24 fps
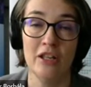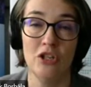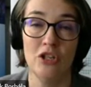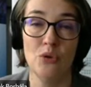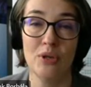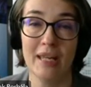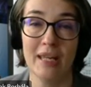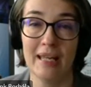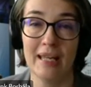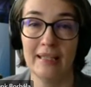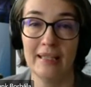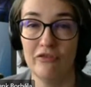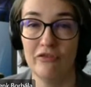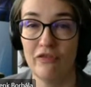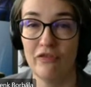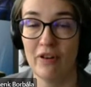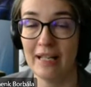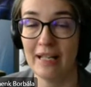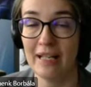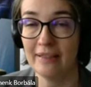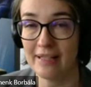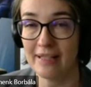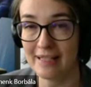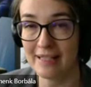you can
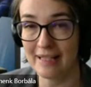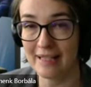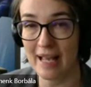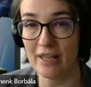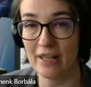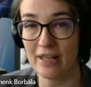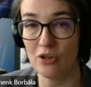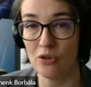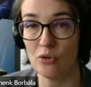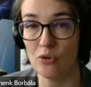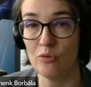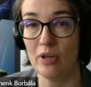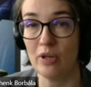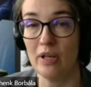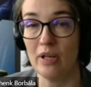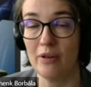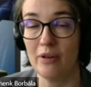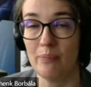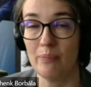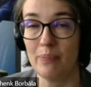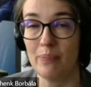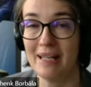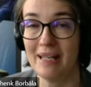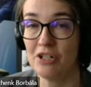find the Slido
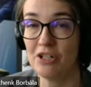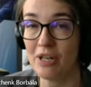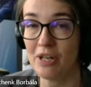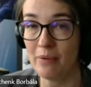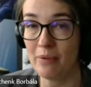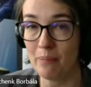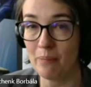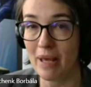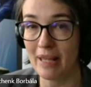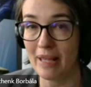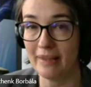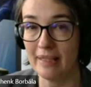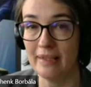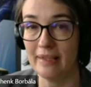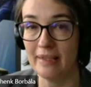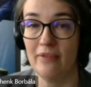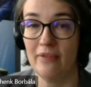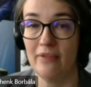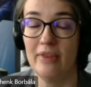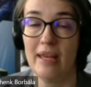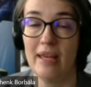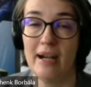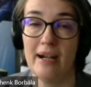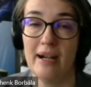page embedded
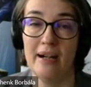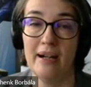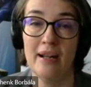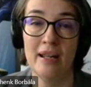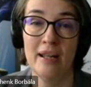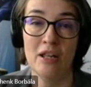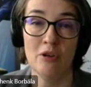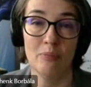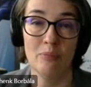there.